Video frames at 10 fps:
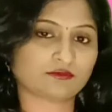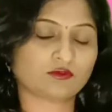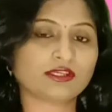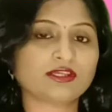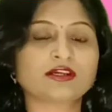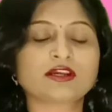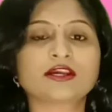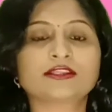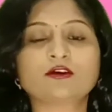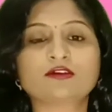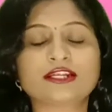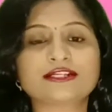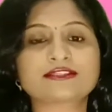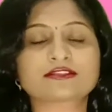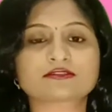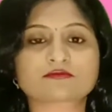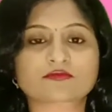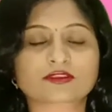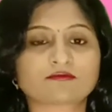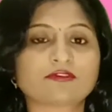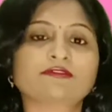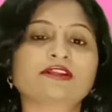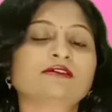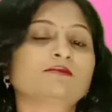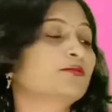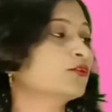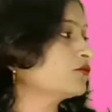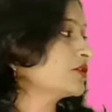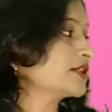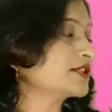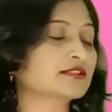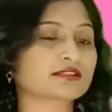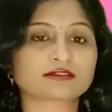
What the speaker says: Okay, now we will prove this